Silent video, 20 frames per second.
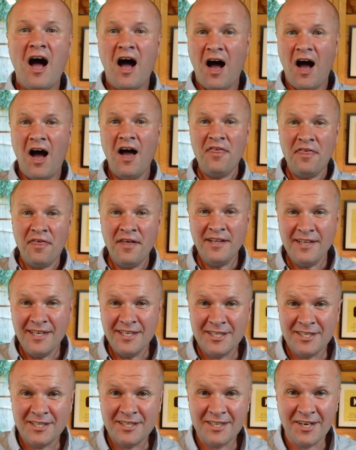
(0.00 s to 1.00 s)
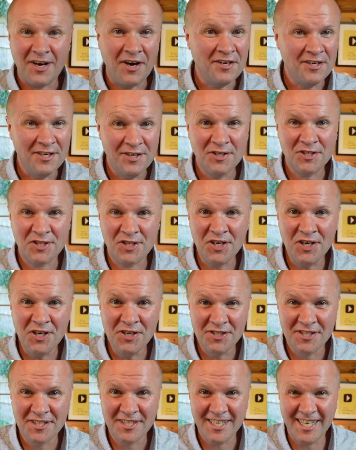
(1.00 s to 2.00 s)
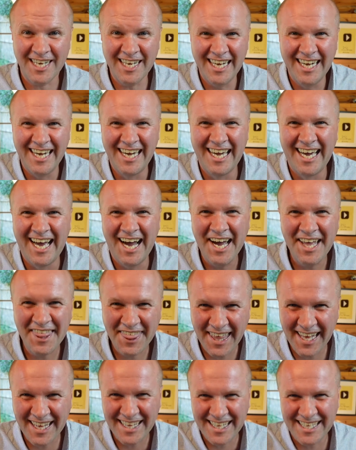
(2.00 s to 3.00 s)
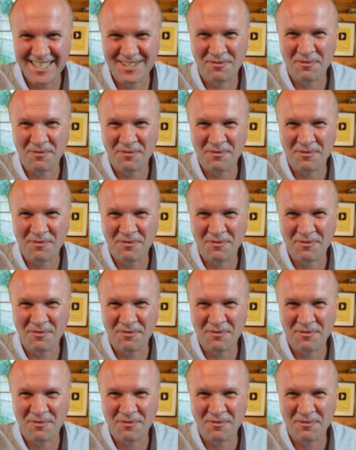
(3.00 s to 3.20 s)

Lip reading: I think this kind of looks good. I think this